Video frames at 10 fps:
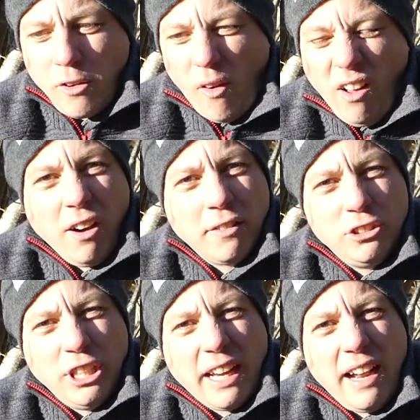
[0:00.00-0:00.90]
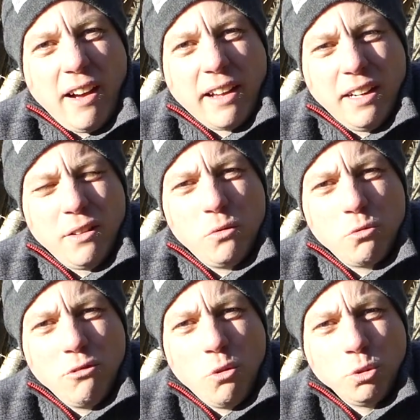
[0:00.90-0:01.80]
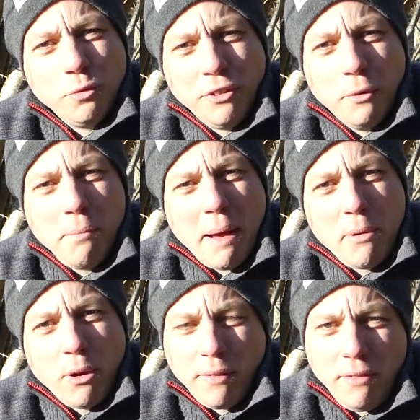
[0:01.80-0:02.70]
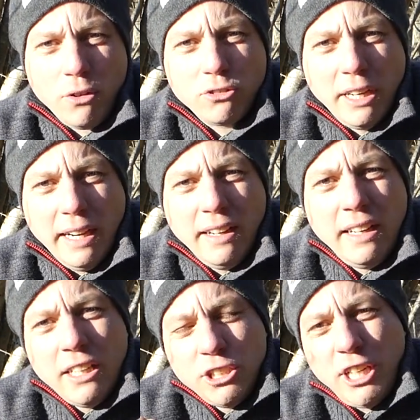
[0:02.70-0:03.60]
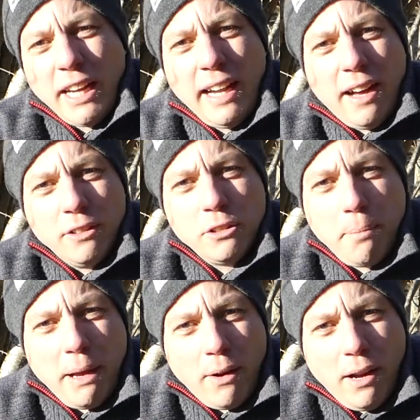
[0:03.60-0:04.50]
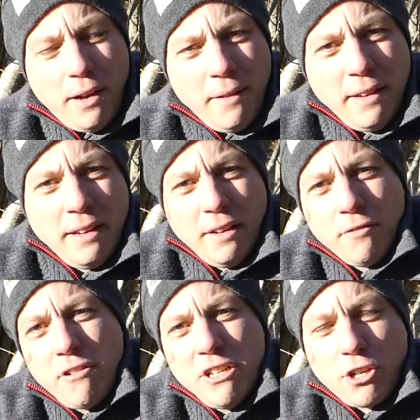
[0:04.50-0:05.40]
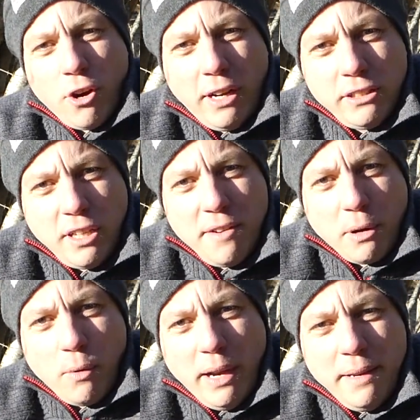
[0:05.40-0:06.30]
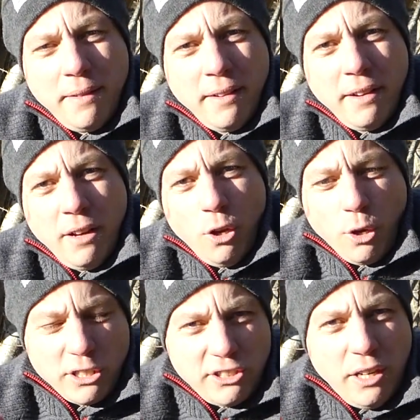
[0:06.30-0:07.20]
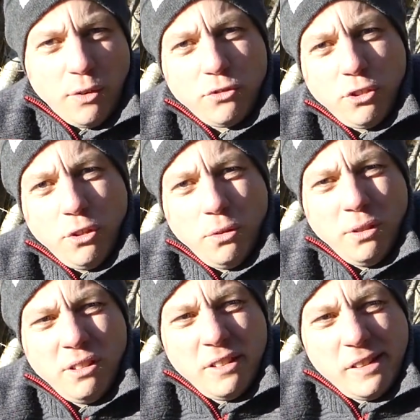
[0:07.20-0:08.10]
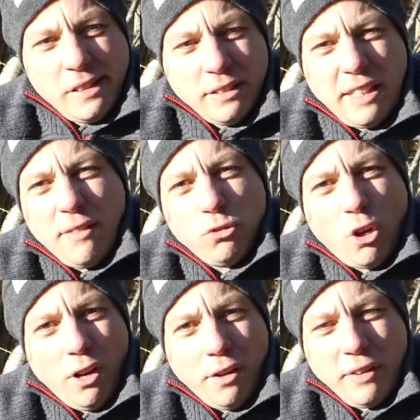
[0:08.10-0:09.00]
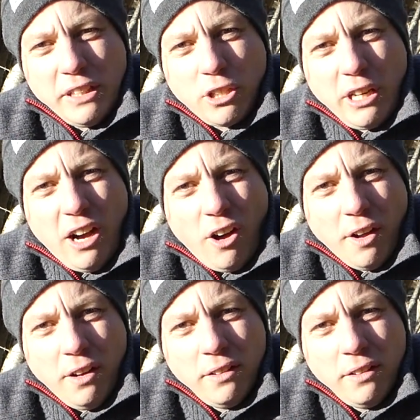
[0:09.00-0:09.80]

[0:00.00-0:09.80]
I'm going to have to check it out again. Awesome film, Papillon. If you've not seen it, check it out. It's about a French guy, Steve McQueen, who gets sent off to Devil's Island, I think it's Guyana,